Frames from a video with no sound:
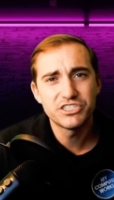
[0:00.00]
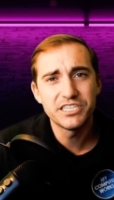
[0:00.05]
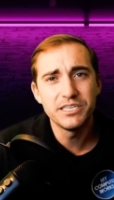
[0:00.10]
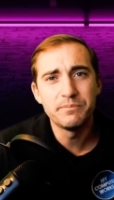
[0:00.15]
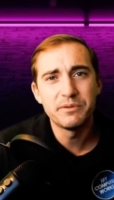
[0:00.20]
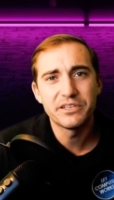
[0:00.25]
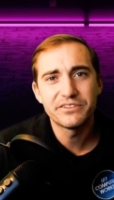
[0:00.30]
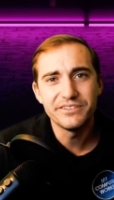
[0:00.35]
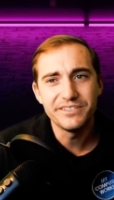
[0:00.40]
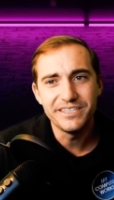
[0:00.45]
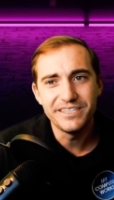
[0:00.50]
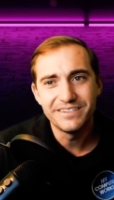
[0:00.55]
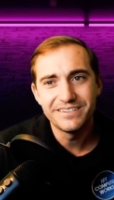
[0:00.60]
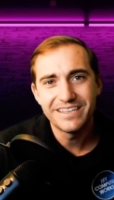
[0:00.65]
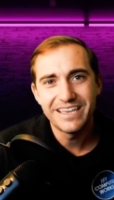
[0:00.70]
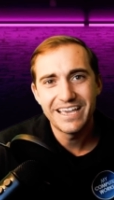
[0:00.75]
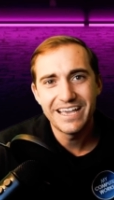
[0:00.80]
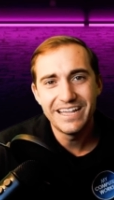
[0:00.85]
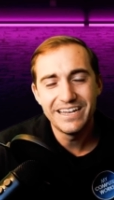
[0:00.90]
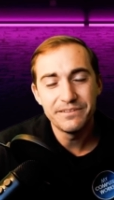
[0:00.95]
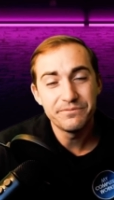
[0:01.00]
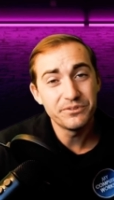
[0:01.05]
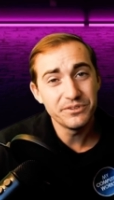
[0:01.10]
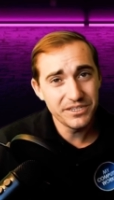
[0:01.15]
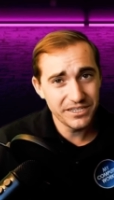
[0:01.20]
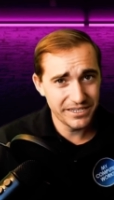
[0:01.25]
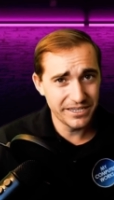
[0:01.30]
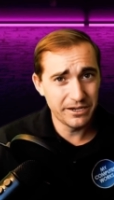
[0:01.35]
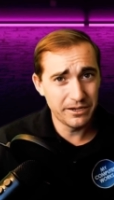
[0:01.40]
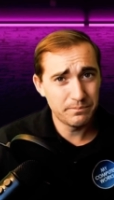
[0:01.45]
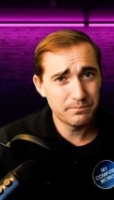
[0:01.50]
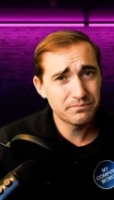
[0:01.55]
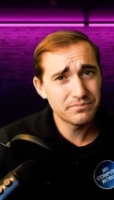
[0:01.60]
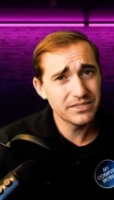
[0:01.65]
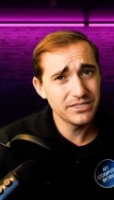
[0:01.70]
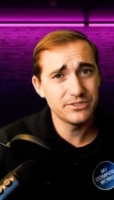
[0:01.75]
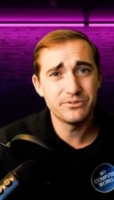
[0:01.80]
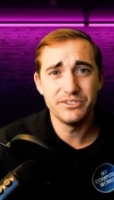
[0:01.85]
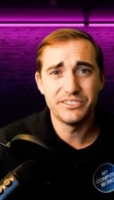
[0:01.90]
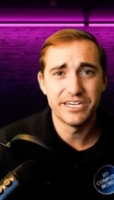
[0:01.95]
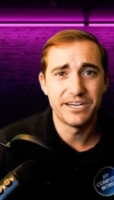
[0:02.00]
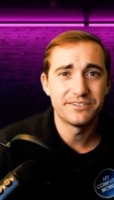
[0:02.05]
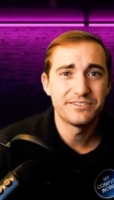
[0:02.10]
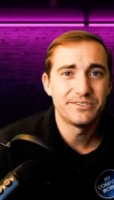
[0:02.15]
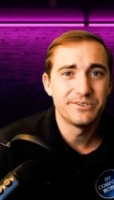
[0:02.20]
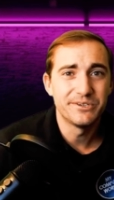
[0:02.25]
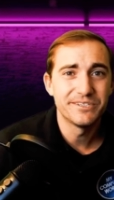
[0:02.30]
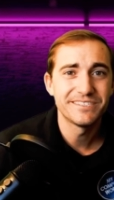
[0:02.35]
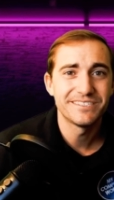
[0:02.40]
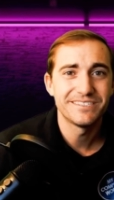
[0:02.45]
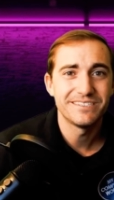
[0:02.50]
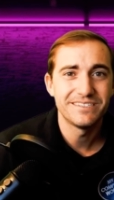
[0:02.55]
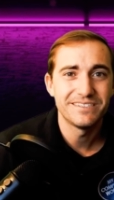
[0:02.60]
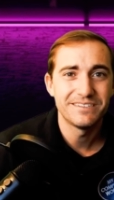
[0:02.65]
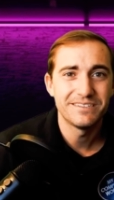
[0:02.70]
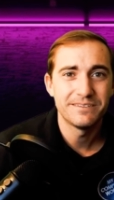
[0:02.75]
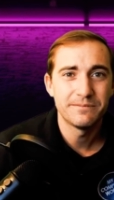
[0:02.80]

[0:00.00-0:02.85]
Just keep it clean, and if you need help, please reach out to us.